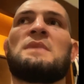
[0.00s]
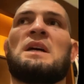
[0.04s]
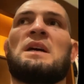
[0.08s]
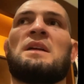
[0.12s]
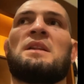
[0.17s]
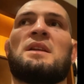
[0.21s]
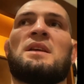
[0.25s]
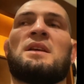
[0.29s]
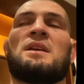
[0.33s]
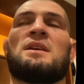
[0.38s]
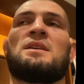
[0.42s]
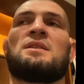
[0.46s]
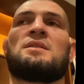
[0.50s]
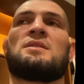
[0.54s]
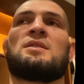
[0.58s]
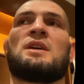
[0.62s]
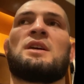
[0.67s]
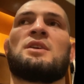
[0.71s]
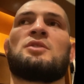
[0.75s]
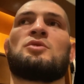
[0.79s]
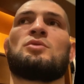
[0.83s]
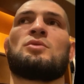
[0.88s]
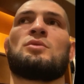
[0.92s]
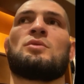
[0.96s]
I think he
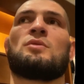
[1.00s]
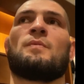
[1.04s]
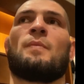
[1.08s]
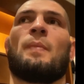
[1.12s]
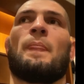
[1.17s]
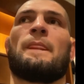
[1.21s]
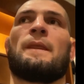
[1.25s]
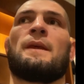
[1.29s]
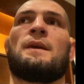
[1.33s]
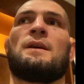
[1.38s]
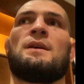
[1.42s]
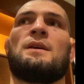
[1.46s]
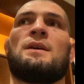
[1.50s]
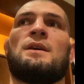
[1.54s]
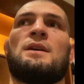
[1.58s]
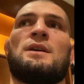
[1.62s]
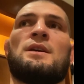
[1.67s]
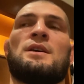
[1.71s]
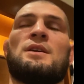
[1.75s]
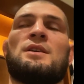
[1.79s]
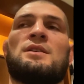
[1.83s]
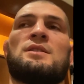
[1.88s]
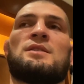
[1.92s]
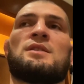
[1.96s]
tried to
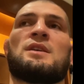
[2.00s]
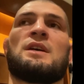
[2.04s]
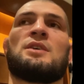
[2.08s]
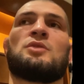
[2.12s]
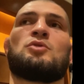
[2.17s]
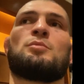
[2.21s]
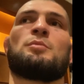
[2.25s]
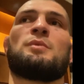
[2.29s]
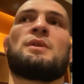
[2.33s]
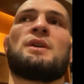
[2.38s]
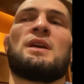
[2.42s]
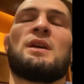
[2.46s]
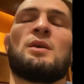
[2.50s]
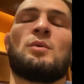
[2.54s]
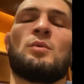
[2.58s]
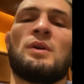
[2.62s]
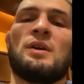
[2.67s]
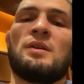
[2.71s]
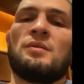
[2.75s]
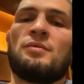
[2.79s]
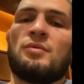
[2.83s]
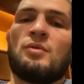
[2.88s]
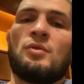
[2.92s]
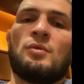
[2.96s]
be
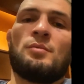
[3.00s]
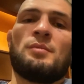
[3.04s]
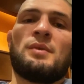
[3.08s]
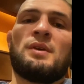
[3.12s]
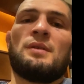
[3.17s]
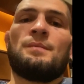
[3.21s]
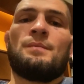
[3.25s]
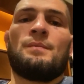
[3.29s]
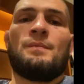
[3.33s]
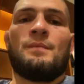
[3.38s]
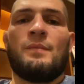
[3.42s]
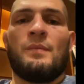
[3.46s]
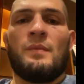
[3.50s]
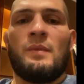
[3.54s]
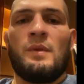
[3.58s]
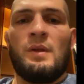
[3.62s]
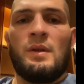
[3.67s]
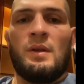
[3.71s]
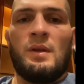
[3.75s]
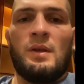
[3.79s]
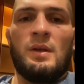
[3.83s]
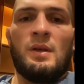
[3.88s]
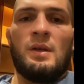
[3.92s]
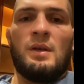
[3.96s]
away from me.
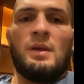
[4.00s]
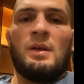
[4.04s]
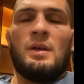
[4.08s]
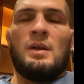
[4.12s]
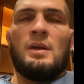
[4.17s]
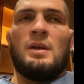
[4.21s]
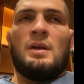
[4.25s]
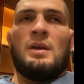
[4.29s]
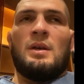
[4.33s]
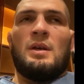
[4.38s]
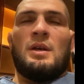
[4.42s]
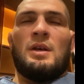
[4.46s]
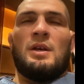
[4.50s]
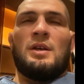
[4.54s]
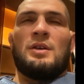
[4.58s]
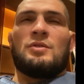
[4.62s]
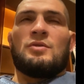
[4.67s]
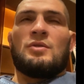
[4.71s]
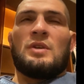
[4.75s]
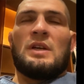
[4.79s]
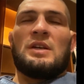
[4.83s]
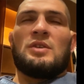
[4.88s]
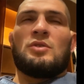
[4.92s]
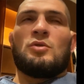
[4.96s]
He
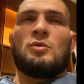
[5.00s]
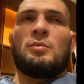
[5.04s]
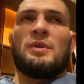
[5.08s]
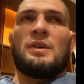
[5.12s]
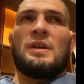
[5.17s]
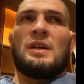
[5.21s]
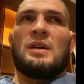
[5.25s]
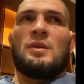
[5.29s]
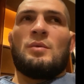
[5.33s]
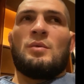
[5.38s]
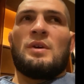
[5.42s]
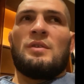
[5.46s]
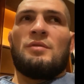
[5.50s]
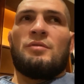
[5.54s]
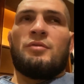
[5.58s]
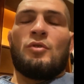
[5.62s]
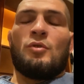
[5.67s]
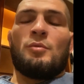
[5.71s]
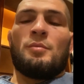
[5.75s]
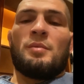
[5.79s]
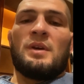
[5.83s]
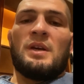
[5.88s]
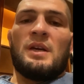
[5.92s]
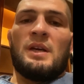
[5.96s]
tried to be away
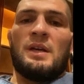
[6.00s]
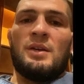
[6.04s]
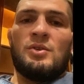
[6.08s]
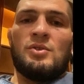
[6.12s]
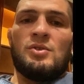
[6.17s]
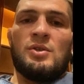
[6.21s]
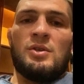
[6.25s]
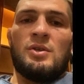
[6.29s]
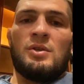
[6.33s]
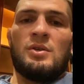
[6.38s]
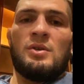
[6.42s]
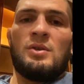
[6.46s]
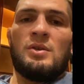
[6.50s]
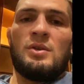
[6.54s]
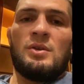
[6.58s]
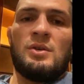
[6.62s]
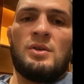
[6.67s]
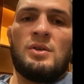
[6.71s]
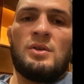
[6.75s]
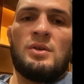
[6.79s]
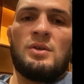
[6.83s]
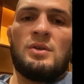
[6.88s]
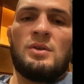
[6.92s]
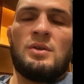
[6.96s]
from cage,
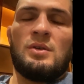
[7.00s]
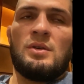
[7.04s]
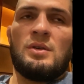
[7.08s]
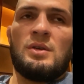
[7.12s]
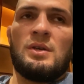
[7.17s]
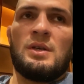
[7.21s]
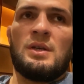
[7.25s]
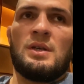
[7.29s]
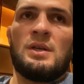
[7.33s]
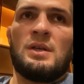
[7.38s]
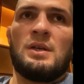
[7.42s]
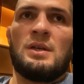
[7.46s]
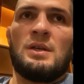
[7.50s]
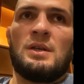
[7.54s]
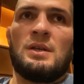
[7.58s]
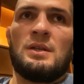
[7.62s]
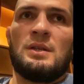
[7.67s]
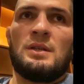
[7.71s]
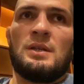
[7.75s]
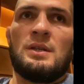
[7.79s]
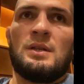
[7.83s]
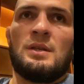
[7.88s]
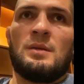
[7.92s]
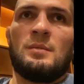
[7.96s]

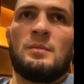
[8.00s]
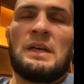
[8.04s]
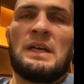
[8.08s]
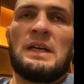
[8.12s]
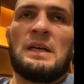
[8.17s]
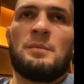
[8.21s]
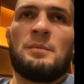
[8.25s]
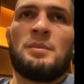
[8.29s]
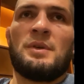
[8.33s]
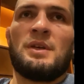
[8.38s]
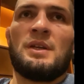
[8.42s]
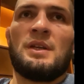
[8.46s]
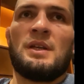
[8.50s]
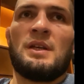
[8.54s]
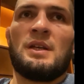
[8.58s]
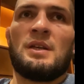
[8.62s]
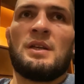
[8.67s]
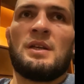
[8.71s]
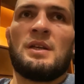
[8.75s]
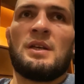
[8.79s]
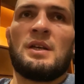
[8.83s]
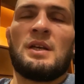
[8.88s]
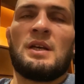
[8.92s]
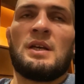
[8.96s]
and in my opinion,
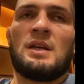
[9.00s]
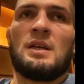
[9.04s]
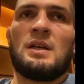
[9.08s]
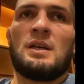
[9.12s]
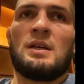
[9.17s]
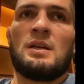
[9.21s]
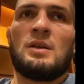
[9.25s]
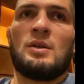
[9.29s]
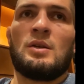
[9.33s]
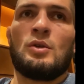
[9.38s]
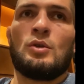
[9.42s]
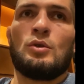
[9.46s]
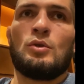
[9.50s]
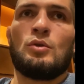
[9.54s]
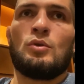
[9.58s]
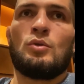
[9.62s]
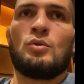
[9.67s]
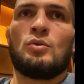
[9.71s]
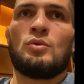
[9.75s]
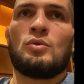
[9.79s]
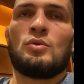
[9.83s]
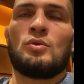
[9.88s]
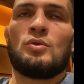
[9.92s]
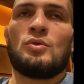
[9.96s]
he gonna
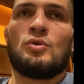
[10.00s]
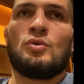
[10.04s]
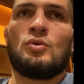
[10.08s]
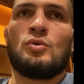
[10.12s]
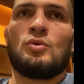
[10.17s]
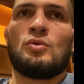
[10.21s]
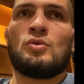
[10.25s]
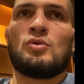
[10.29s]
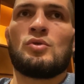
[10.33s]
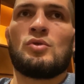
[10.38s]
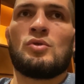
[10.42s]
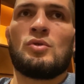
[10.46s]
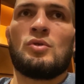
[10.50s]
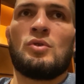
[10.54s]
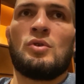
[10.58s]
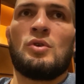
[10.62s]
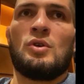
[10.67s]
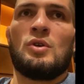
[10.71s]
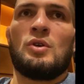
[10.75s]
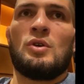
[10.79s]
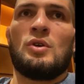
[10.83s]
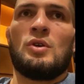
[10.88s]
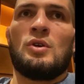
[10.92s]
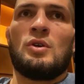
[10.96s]
use
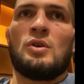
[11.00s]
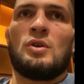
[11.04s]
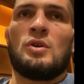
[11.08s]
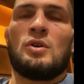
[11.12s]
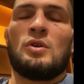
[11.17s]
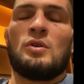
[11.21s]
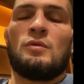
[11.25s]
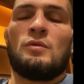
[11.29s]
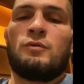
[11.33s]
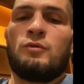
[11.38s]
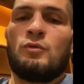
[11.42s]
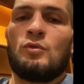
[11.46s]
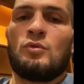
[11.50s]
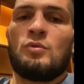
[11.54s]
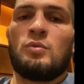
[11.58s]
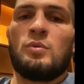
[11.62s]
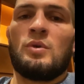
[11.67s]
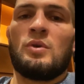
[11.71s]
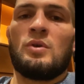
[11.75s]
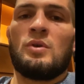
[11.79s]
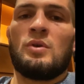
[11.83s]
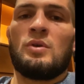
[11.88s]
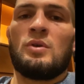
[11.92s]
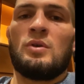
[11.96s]

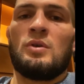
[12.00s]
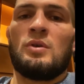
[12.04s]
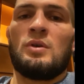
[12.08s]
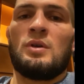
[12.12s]
footwork.